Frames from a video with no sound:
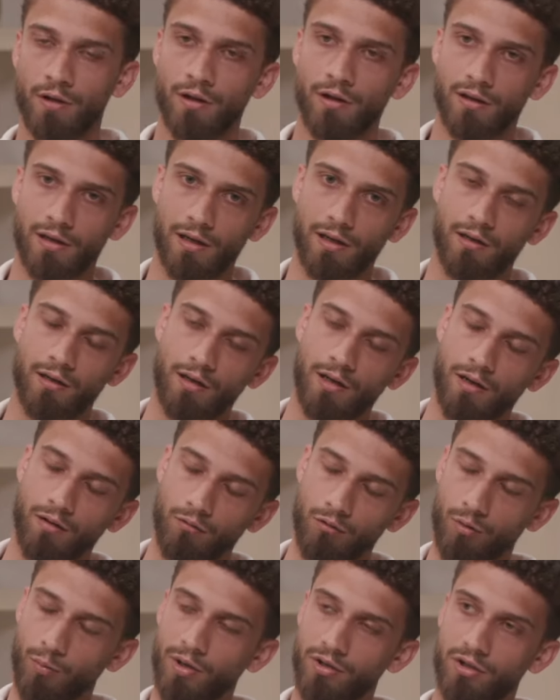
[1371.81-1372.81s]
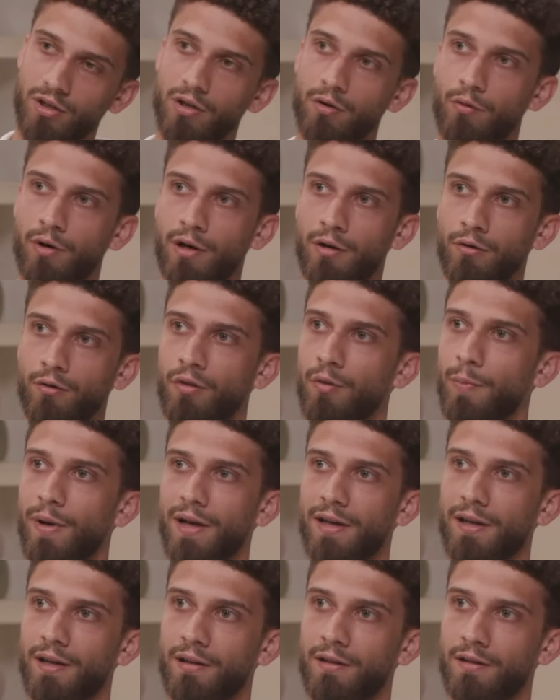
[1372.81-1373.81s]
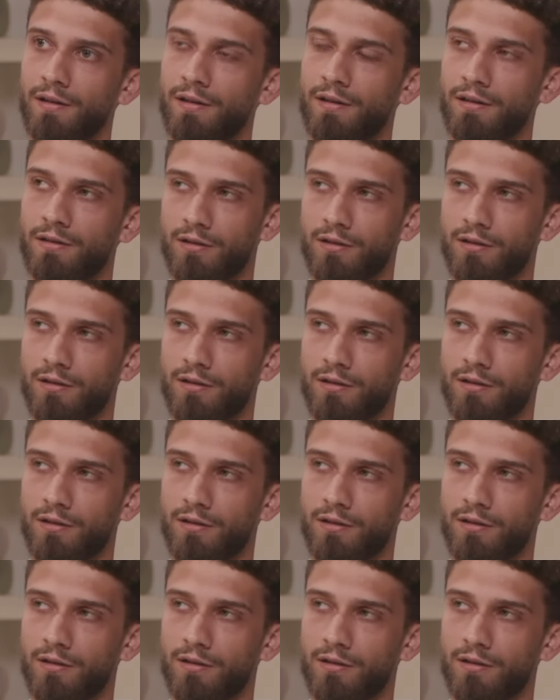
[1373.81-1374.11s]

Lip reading: Okay, what am I generating on the back end?